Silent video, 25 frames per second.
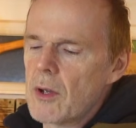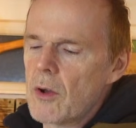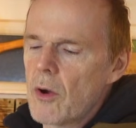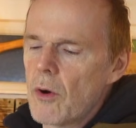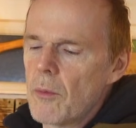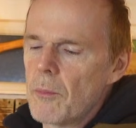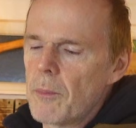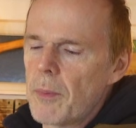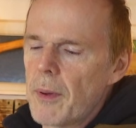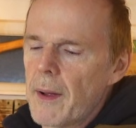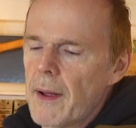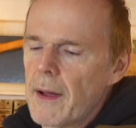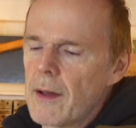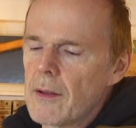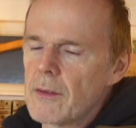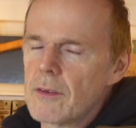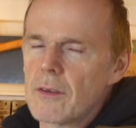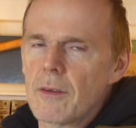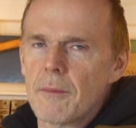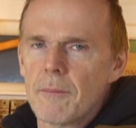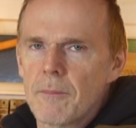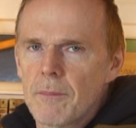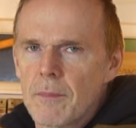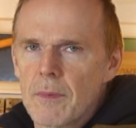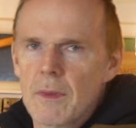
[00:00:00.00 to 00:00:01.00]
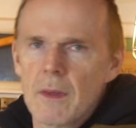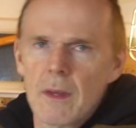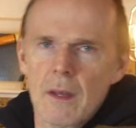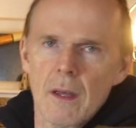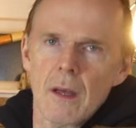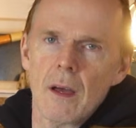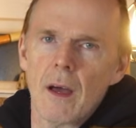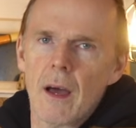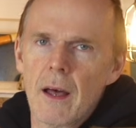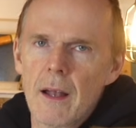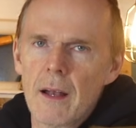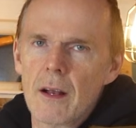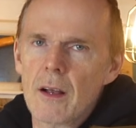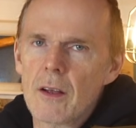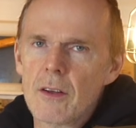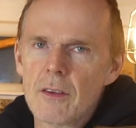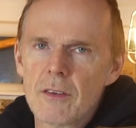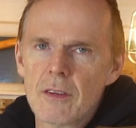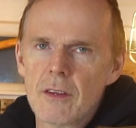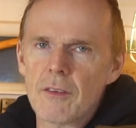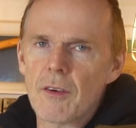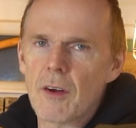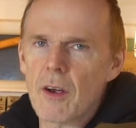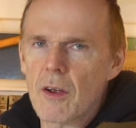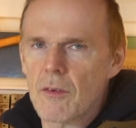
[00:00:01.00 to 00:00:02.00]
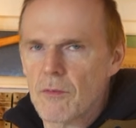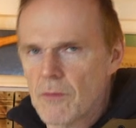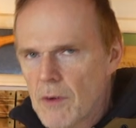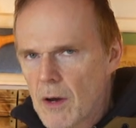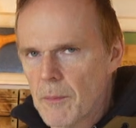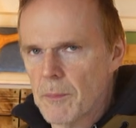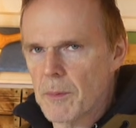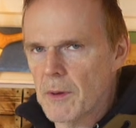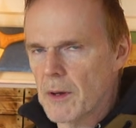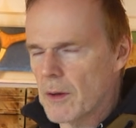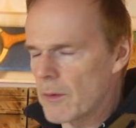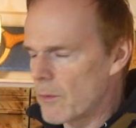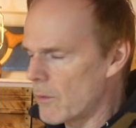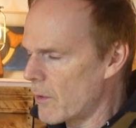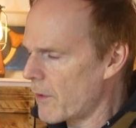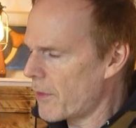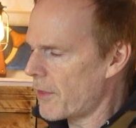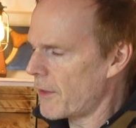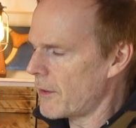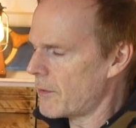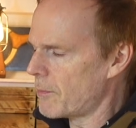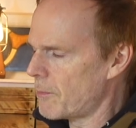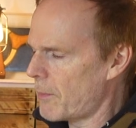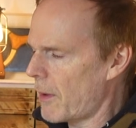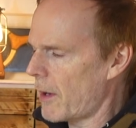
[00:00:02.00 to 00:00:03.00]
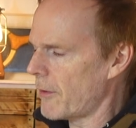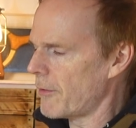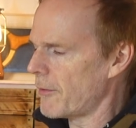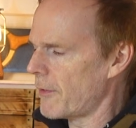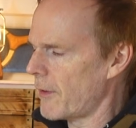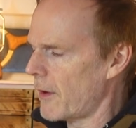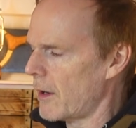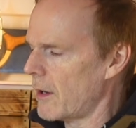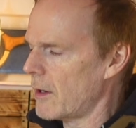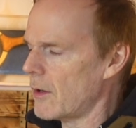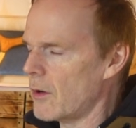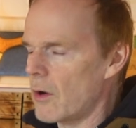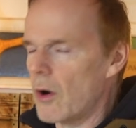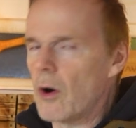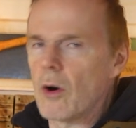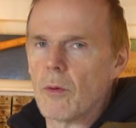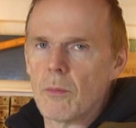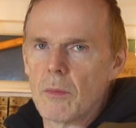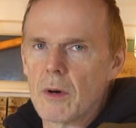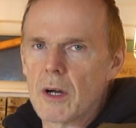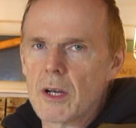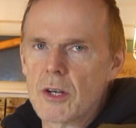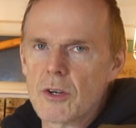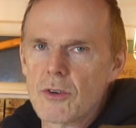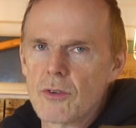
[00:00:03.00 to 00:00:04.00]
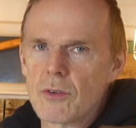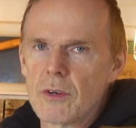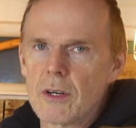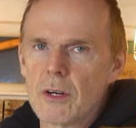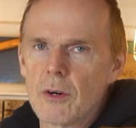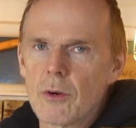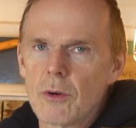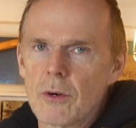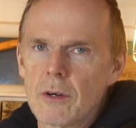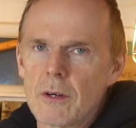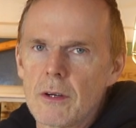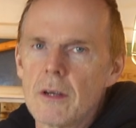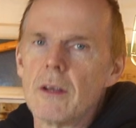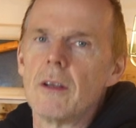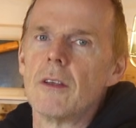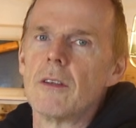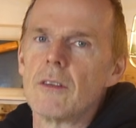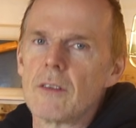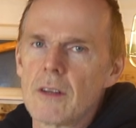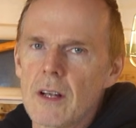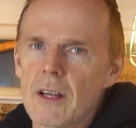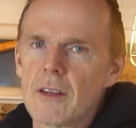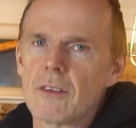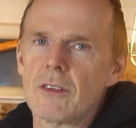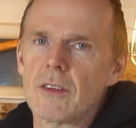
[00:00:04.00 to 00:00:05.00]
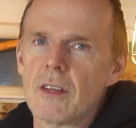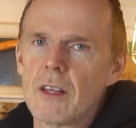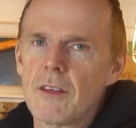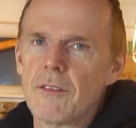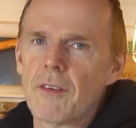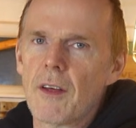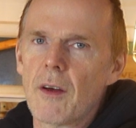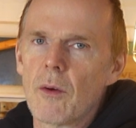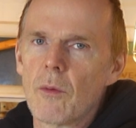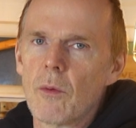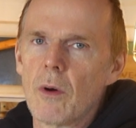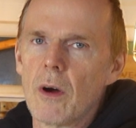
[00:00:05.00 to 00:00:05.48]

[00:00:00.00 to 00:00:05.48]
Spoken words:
compound, and I'm going to see if I can rub it with this buffer on my drill. So let's see if that